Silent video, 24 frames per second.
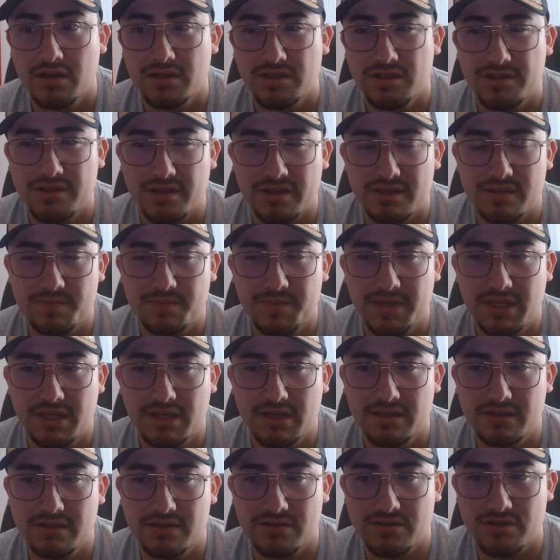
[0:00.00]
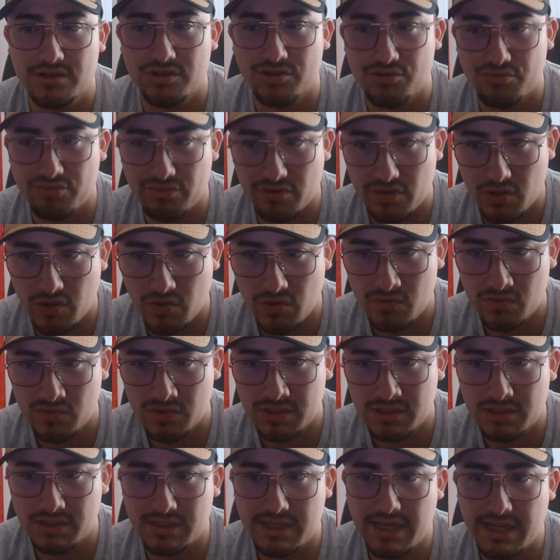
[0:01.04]
just because the
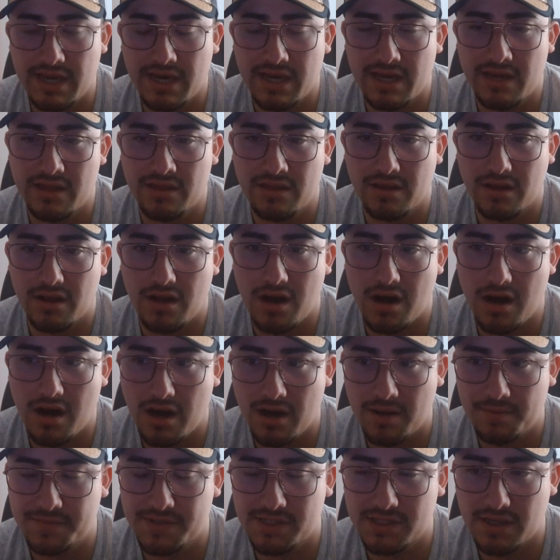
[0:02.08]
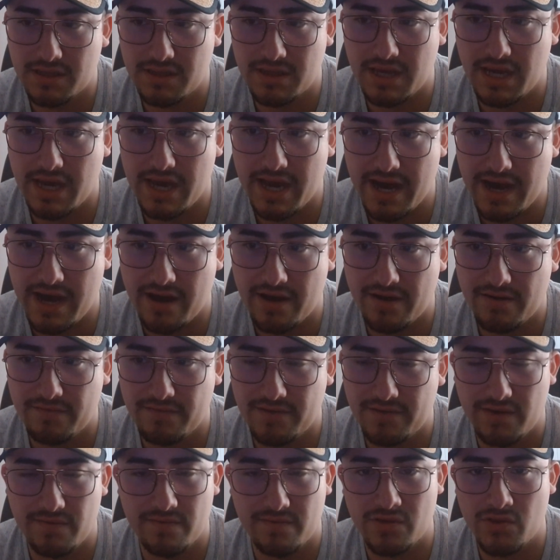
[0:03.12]
drones and the comps that they have,
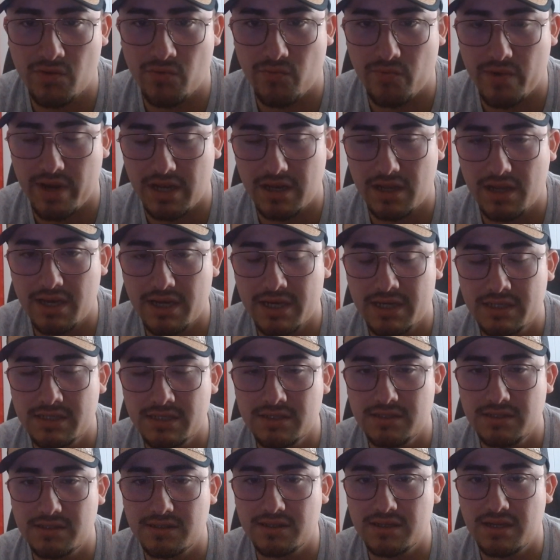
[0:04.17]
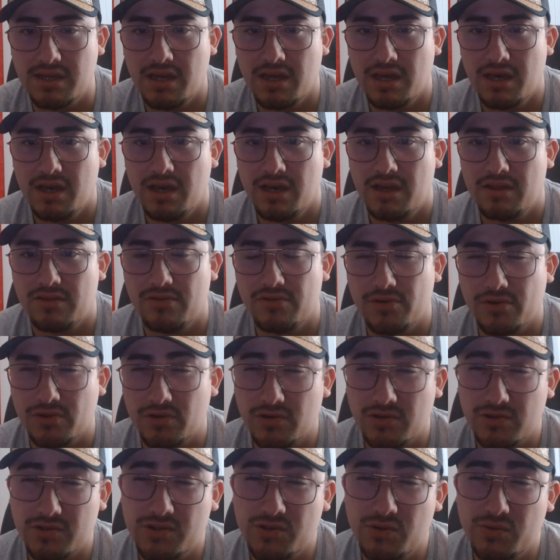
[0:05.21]
even the red lines, they're a
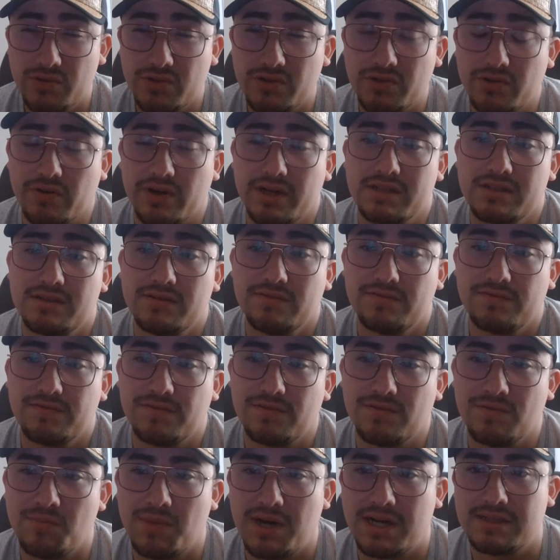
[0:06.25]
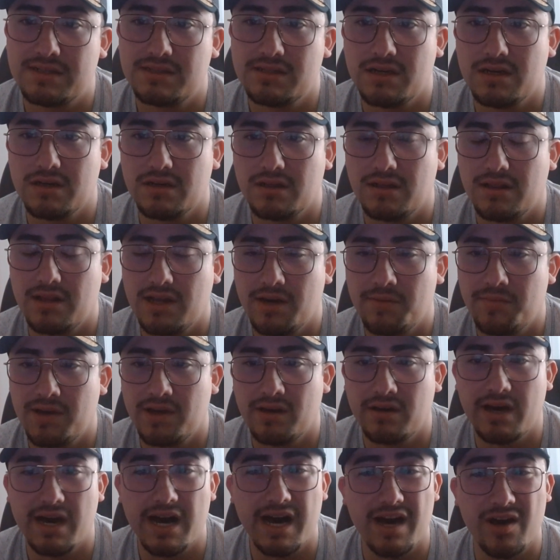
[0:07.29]
little too aggressive for my style of
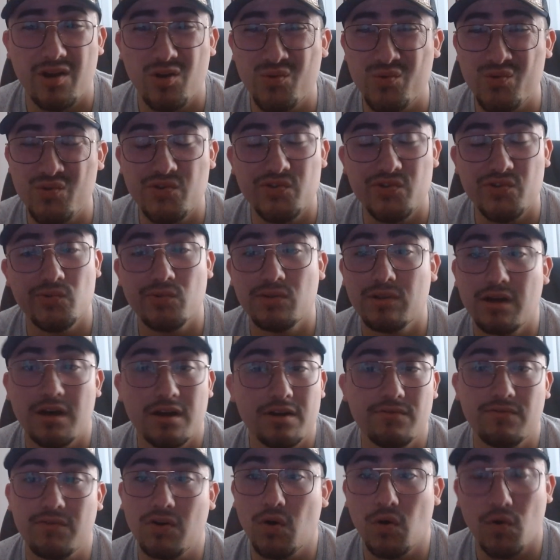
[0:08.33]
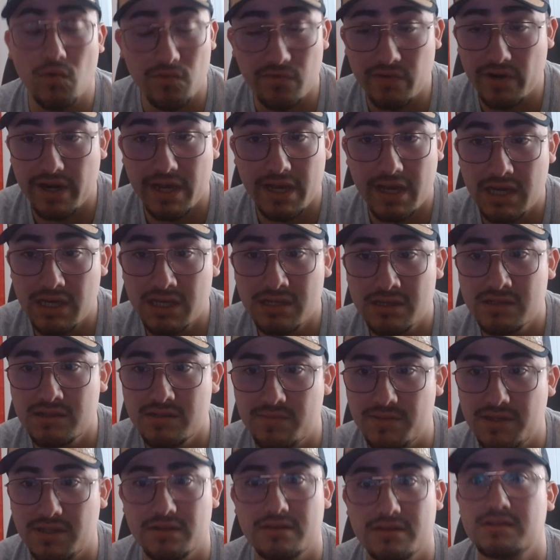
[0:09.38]
climbing. I don't do a lot of overhangs
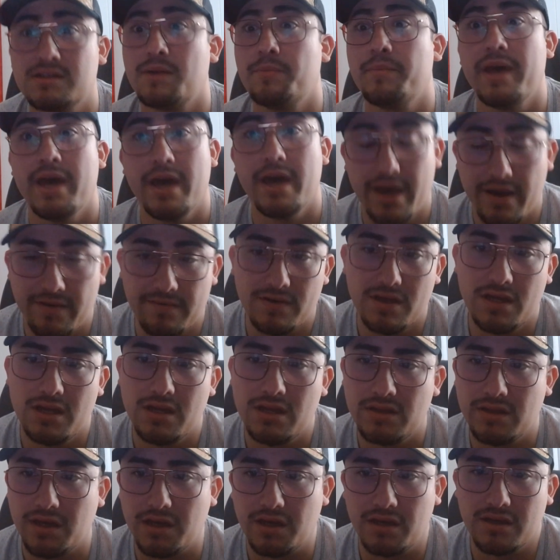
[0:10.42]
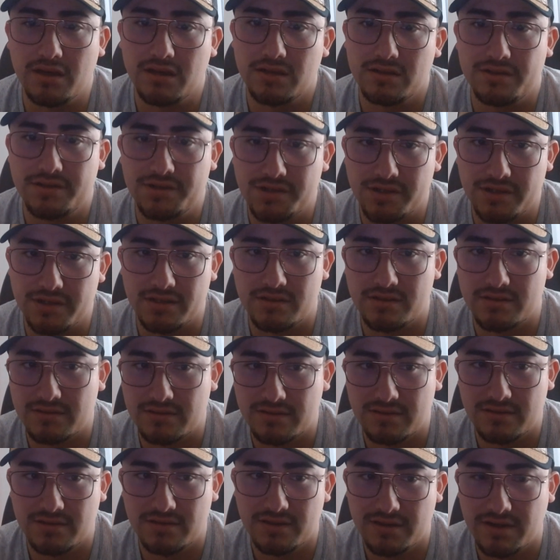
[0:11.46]
because I'm heavy. Like it's just
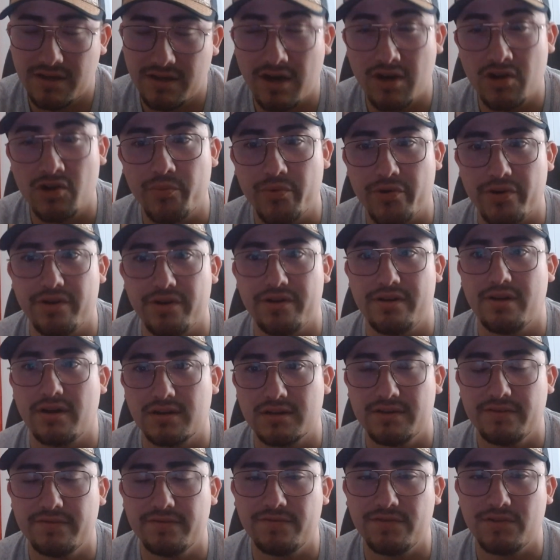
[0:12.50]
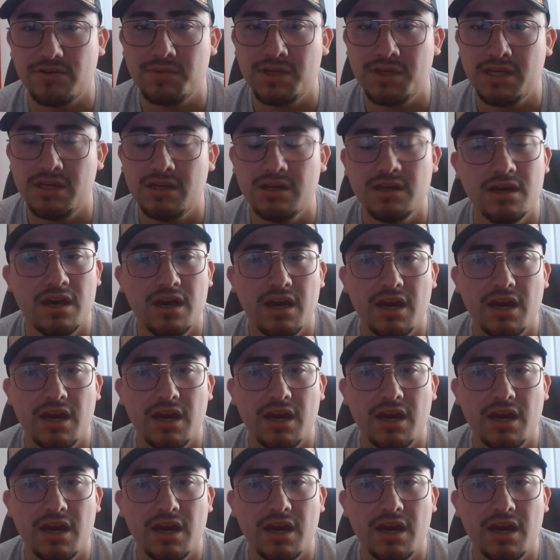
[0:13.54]
counterproductive for me.